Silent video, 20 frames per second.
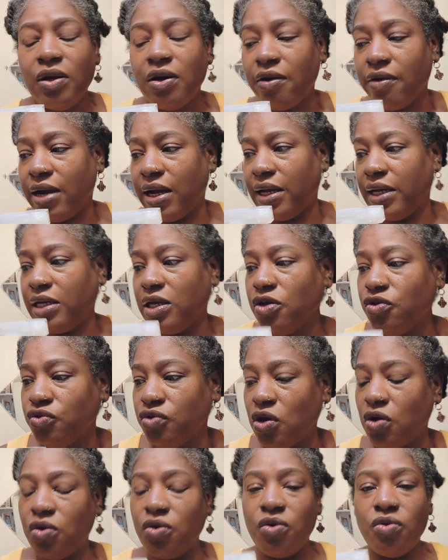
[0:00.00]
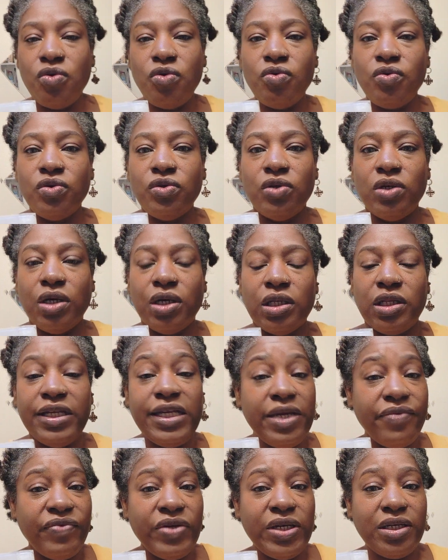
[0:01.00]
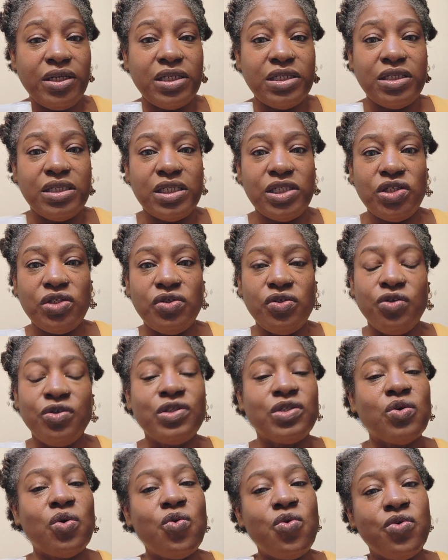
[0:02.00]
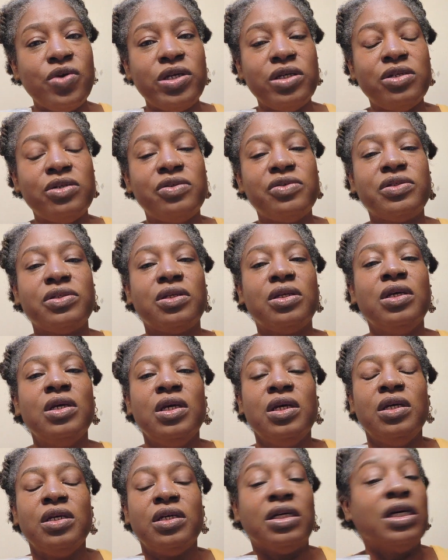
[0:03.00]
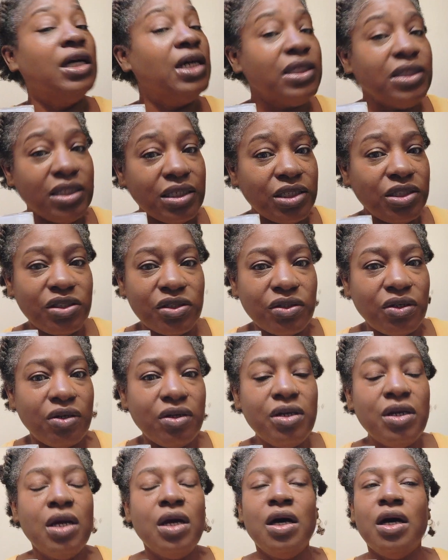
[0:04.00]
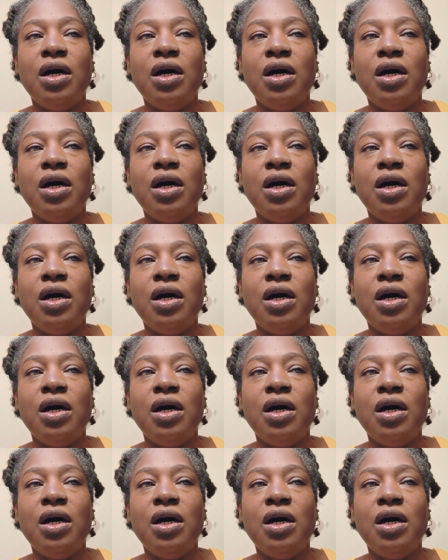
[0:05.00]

All right, no leave-in conditioners, oils, conditioner,